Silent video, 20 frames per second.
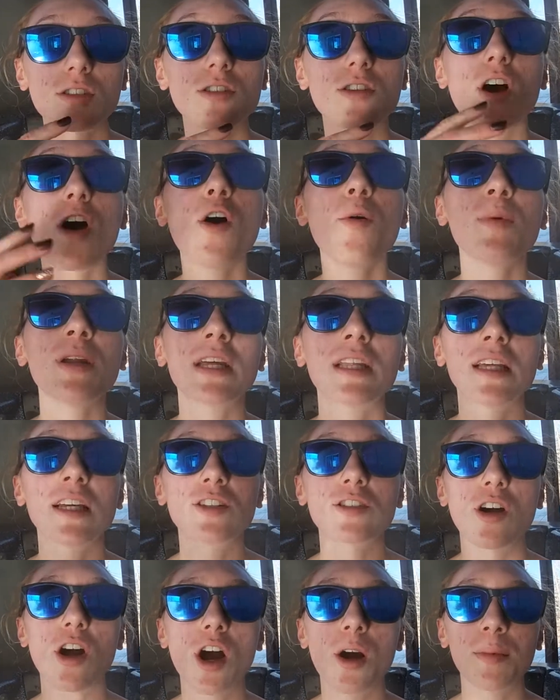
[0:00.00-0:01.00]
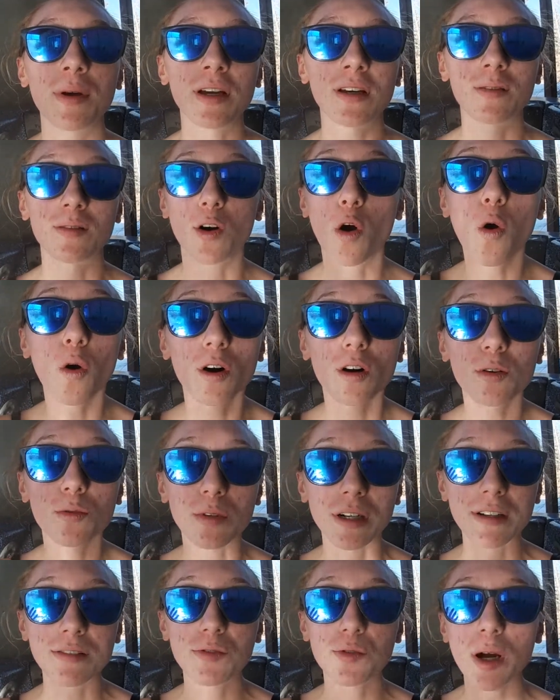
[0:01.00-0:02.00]
So many things are harming coral
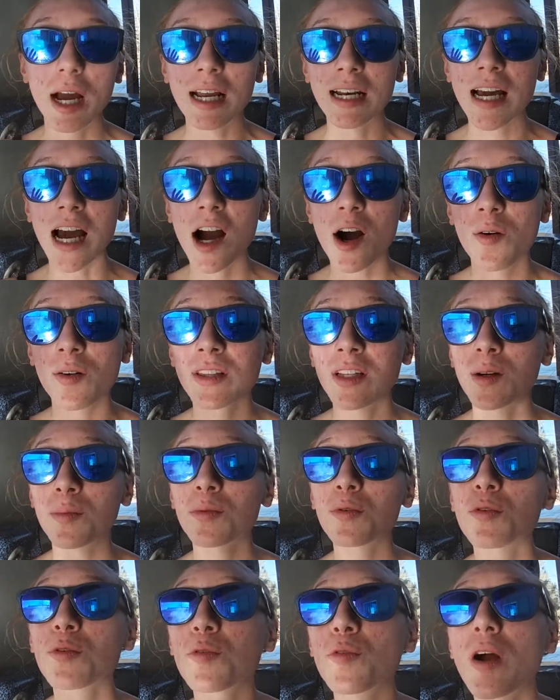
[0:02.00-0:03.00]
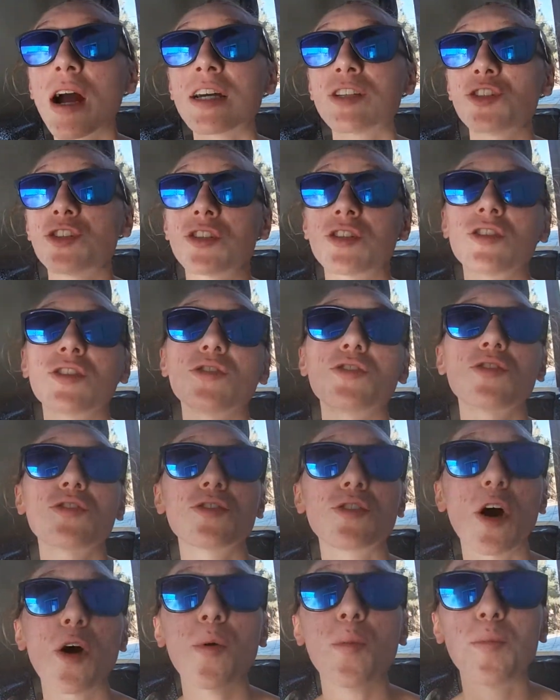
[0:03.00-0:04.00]
reefs right now, and they're precious. They're
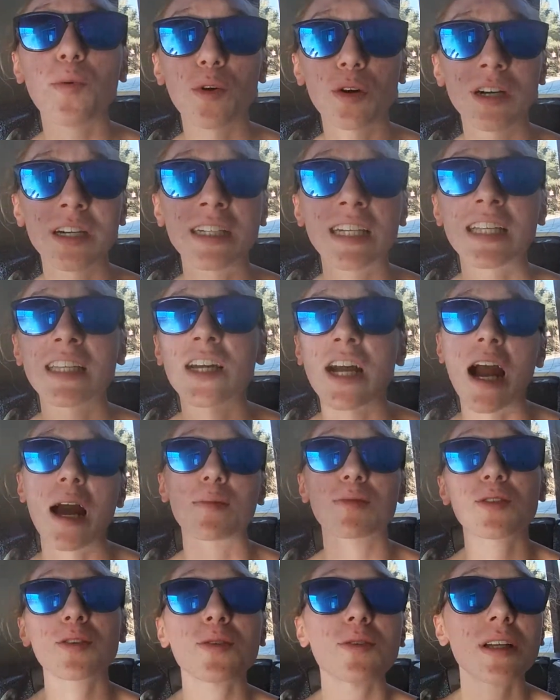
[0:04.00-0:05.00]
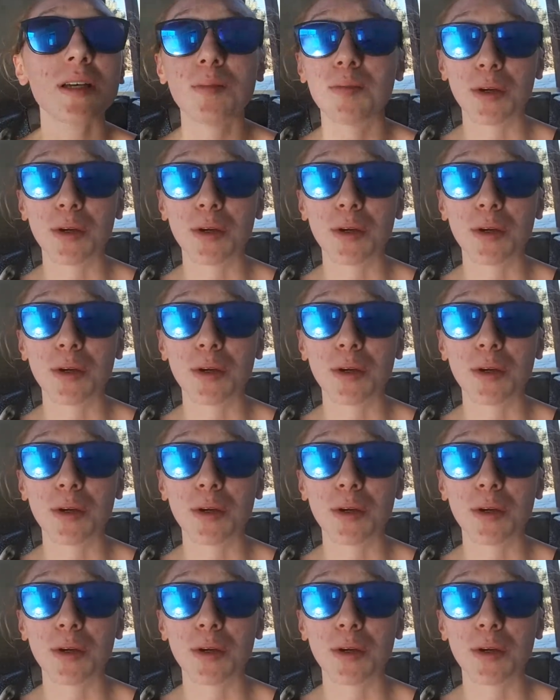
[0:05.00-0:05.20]
so important, and they're absolutely